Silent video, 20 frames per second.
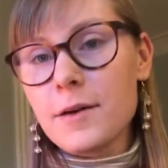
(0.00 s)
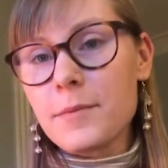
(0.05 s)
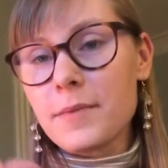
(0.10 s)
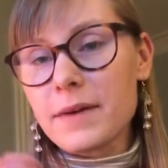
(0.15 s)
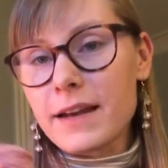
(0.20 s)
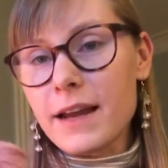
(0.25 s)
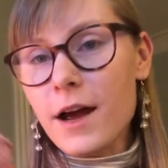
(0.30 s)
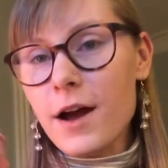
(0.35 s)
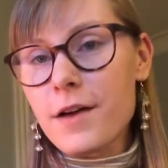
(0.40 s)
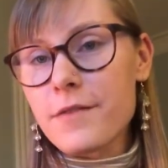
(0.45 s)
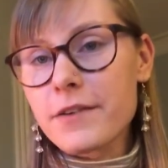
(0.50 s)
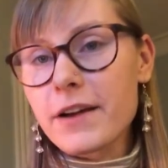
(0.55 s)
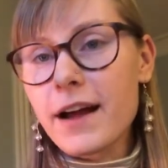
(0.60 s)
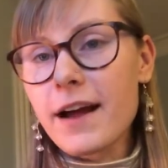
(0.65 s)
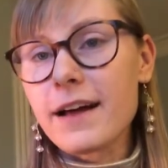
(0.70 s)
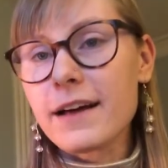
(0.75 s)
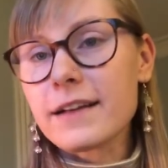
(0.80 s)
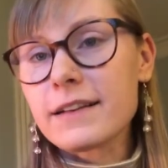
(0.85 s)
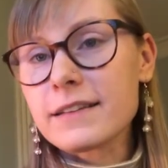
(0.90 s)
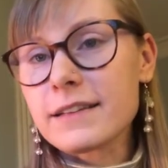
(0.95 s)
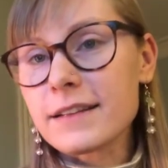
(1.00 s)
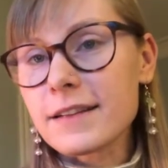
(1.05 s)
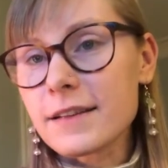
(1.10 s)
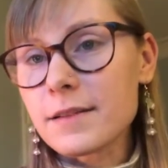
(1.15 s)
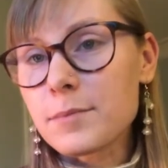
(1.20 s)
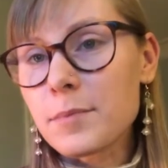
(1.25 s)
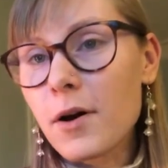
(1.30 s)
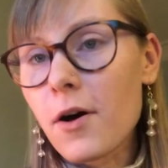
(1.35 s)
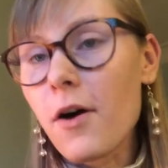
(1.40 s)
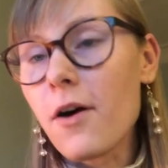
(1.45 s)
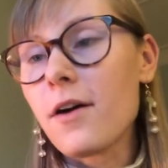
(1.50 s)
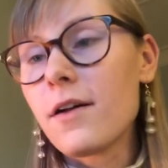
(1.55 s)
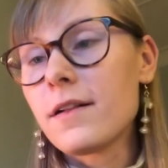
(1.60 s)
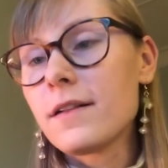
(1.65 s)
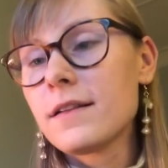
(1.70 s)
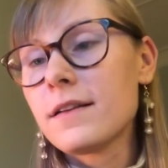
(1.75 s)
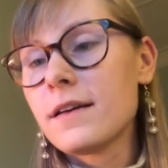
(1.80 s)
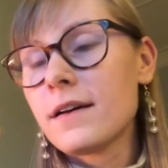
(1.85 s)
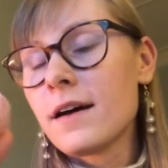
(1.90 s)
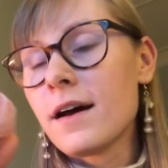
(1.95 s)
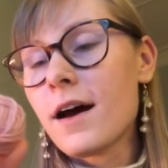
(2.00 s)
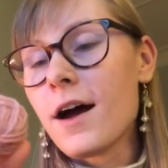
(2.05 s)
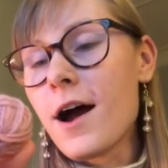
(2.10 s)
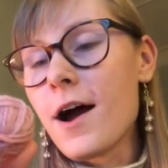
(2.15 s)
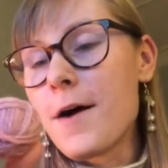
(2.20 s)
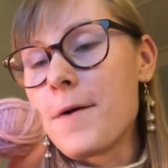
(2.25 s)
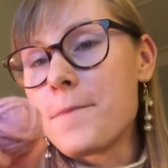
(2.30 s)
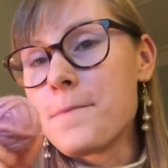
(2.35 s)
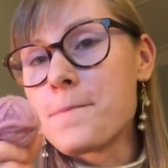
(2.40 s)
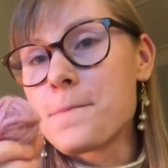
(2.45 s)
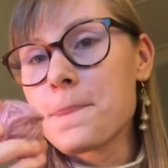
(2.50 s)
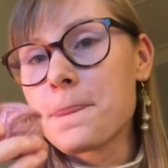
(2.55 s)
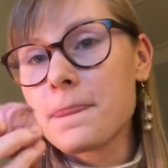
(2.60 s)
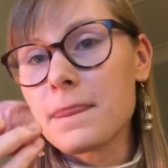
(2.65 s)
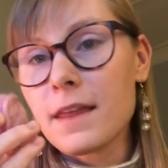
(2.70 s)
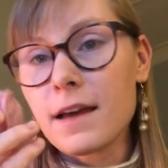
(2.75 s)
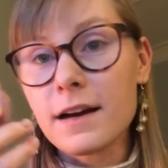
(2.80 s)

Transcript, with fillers: But now I've got a little ball um,